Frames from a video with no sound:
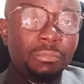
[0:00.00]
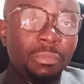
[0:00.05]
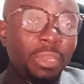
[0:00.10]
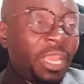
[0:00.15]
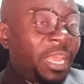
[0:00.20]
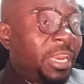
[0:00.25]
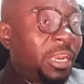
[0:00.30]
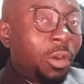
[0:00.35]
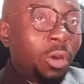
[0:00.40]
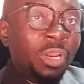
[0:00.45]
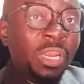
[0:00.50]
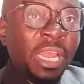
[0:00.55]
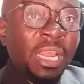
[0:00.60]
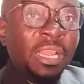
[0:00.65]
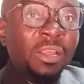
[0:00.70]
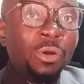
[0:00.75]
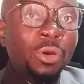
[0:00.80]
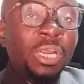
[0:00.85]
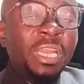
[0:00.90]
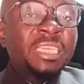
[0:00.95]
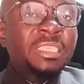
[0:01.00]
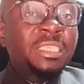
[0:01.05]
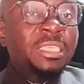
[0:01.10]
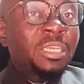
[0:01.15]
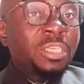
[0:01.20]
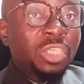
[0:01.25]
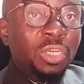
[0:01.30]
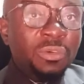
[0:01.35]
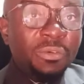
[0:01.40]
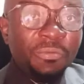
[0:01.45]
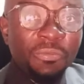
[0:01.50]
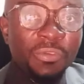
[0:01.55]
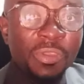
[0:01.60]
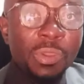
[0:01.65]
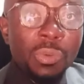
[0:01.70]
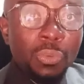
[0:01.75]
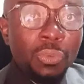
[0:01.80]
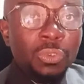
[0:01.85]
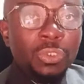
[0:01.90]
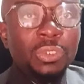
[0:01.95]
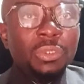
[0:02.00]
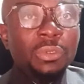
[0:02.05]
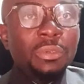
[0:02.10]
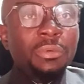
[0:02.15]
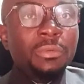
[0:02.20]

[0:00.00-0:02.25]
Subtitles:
Any other organization failed.